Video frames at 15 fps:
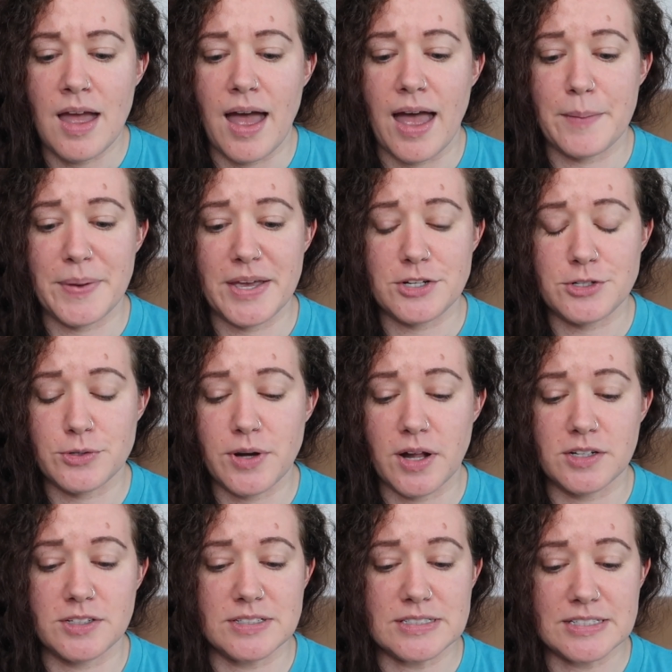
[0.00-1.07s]
I paid
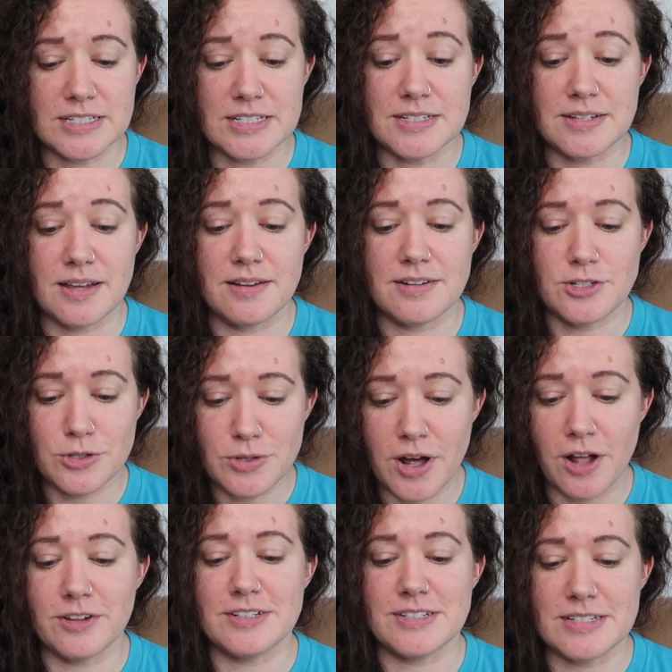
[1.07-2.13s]

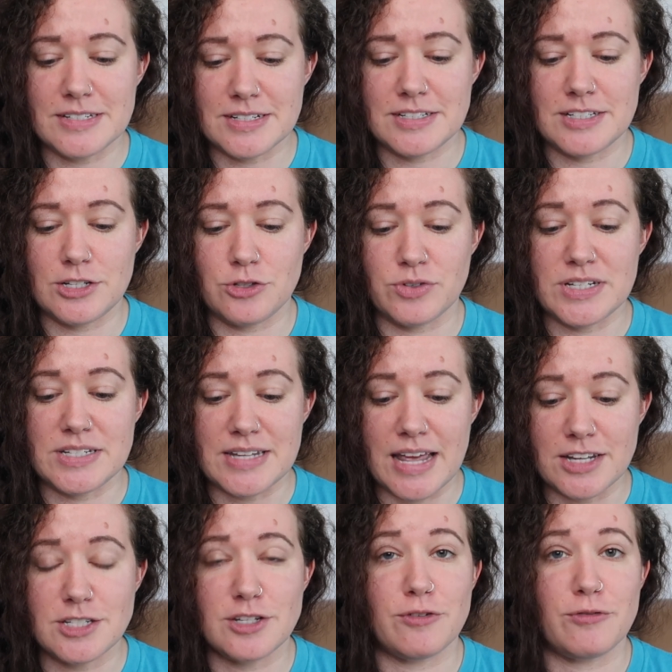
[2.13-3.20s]
$2.63